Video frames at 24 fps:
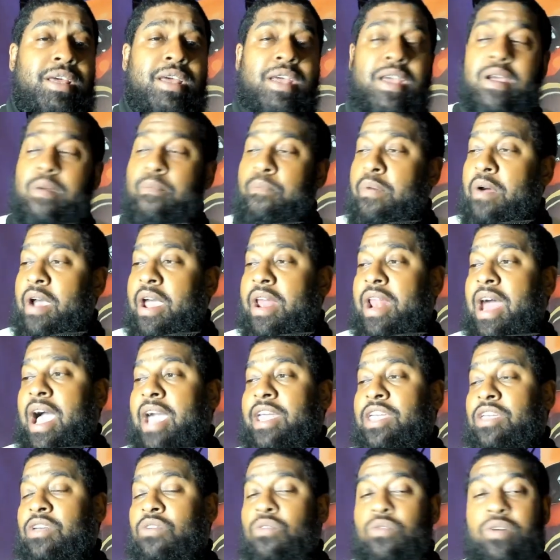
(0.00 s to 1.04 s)
And Brandon
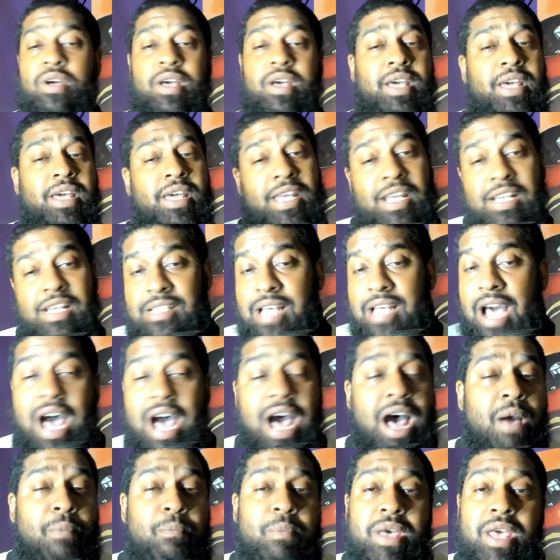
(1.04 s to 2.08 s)
Aiyuk is the
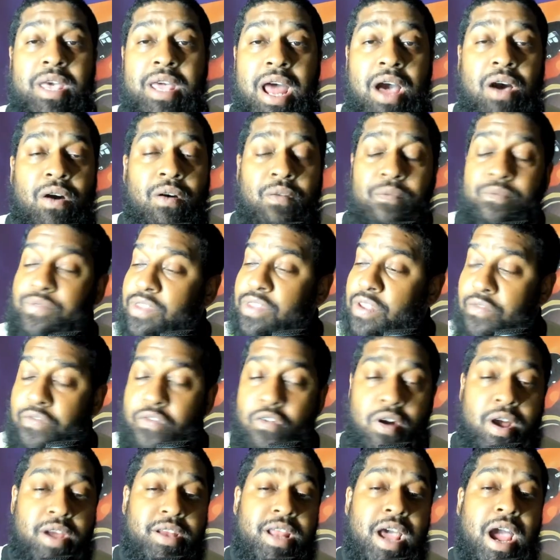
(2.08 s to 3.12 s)
odd man out. The
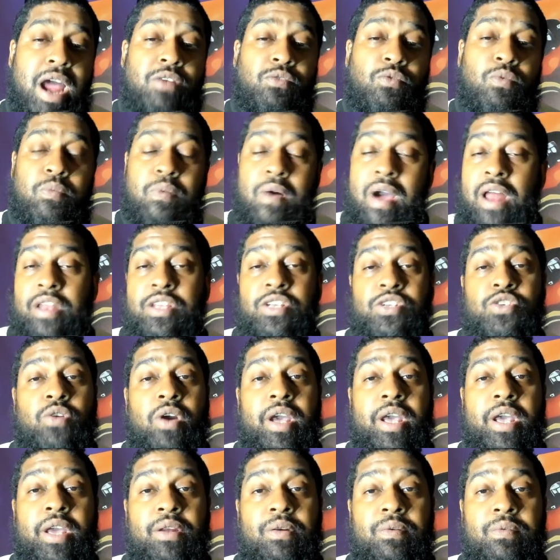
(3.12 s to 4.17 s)
49ers will probably
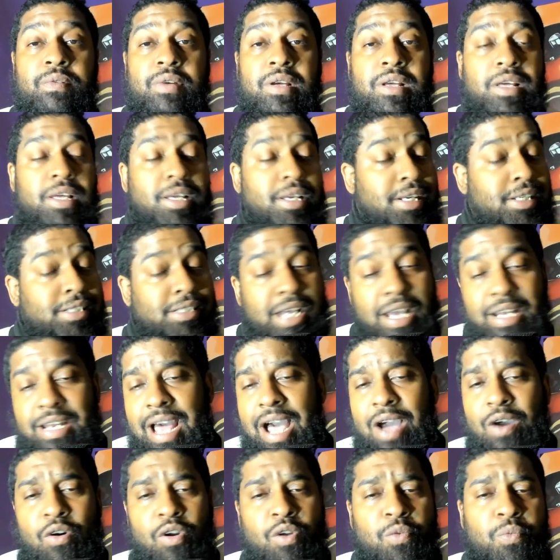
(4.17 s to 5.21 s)
trade him because they
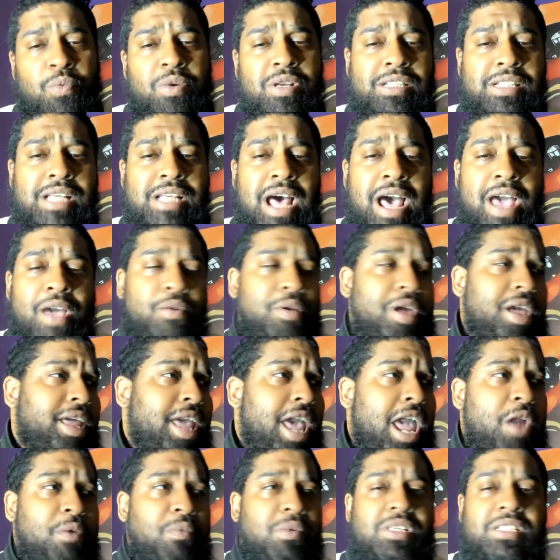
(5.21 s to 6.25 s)
not going to re-sign him. They
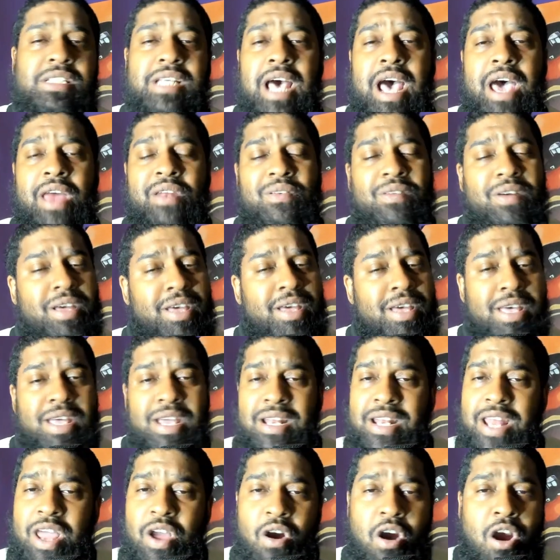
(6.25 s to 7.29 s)
can't re-sign him.
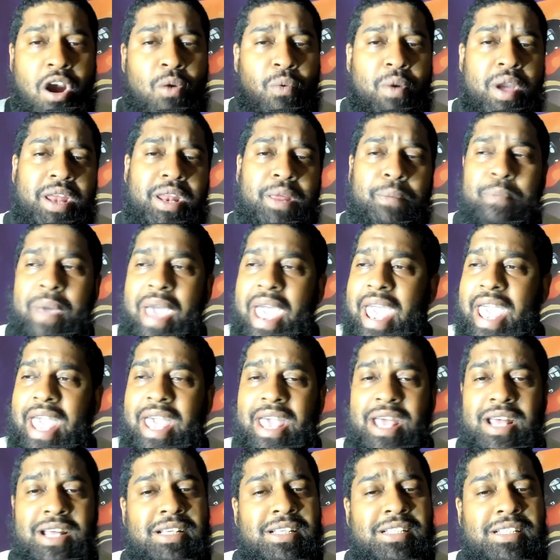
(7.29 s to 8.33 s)
They already
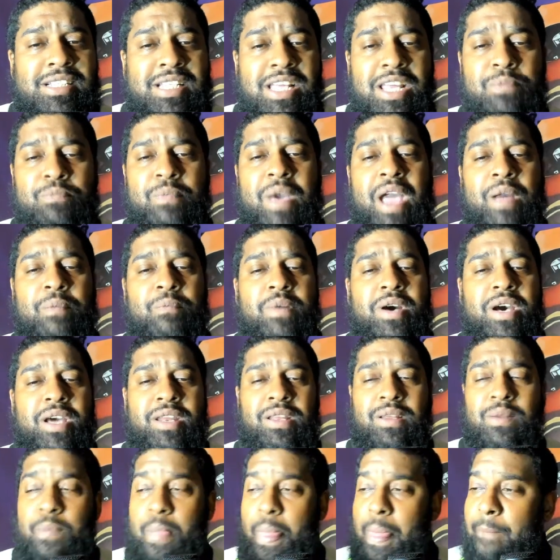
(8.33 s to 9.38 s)
paying C-Mac
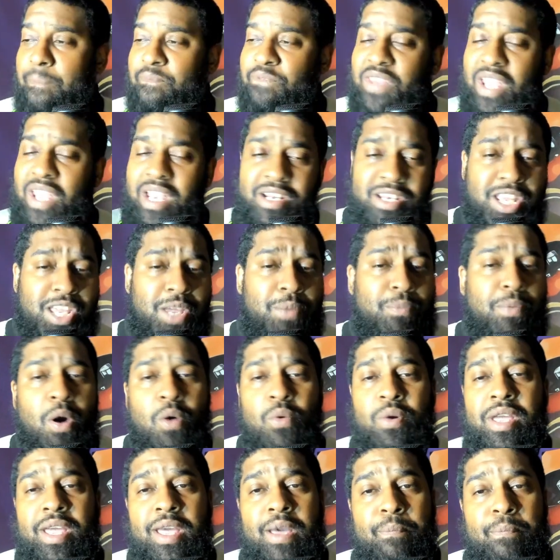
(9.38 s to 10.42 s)
money.
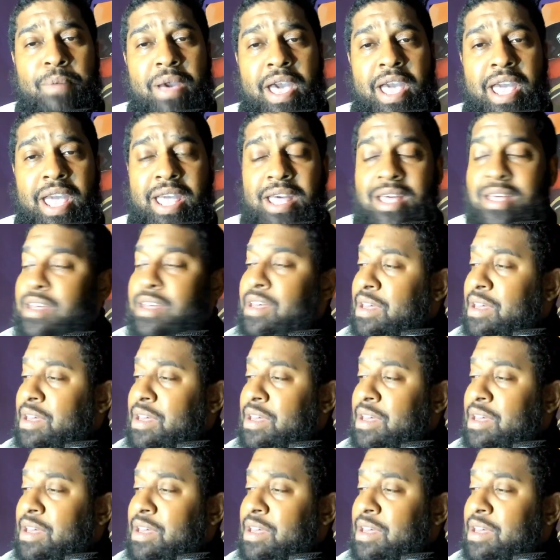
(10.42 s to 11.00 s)
Debo getting paid.